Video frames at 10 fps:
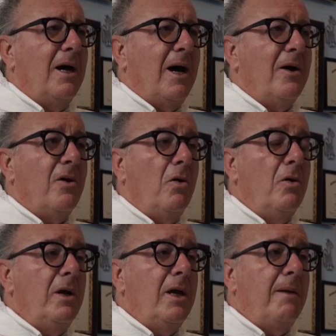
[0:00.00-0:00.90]
are
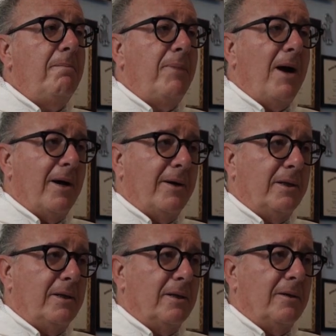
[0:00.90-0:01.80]
only a
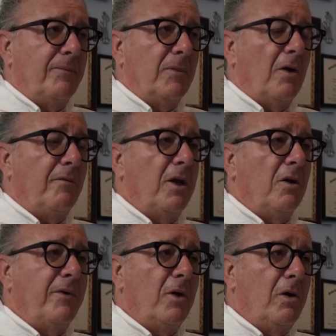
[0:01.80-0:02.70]
part of the
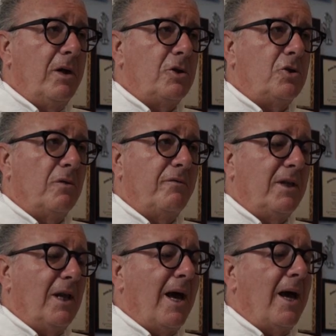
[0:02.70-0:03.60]
overall issue of
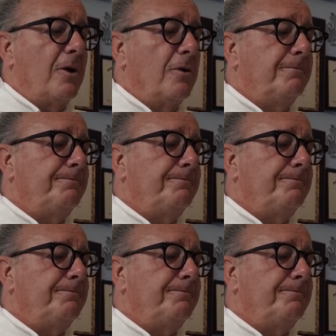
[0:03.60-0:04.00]
vitiligo.